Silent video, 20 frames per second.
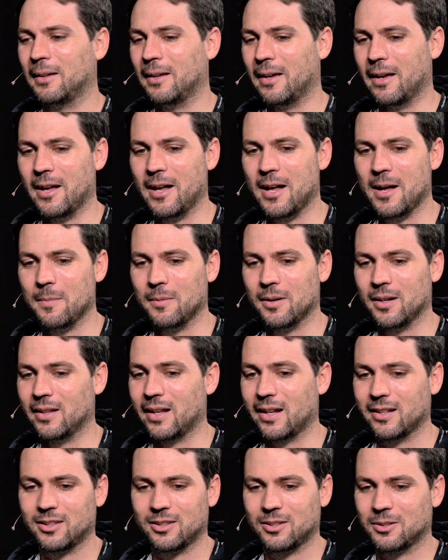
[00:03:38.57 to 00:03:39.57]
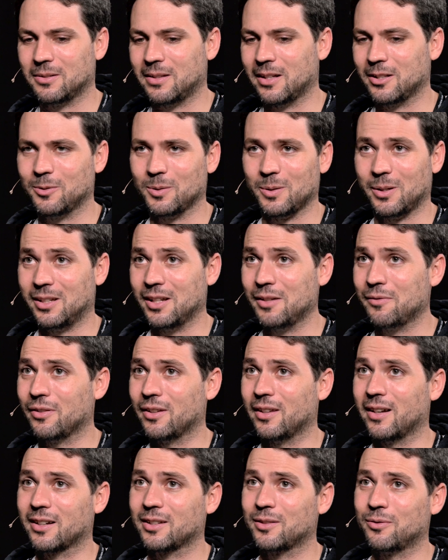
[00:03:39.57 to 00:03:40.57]
And that's what I did for
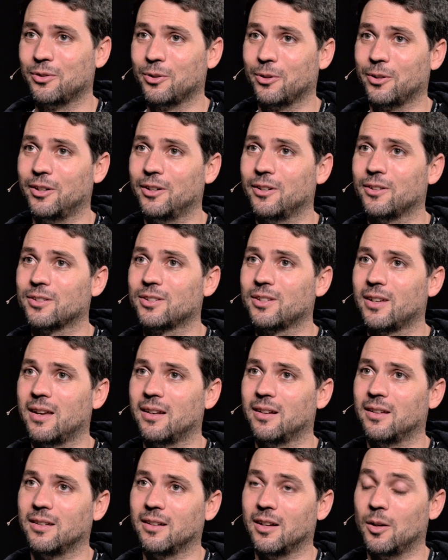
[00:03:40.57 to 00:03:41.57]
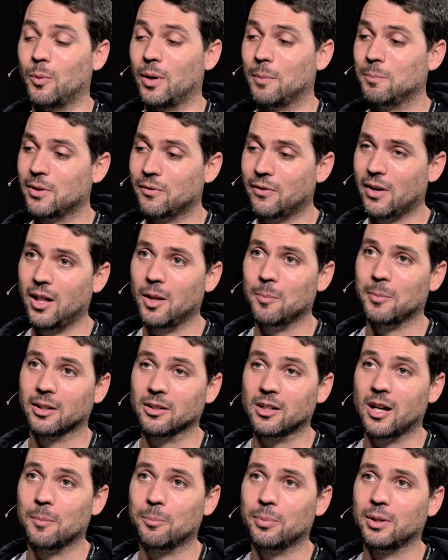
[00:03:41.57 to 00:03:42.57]
the next 4 years. I had a web
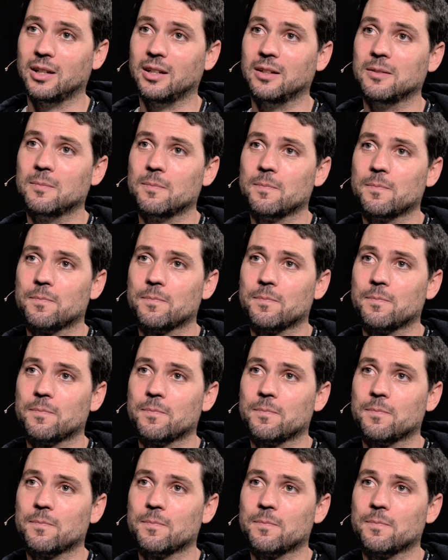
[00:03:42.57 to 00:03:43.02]
development company.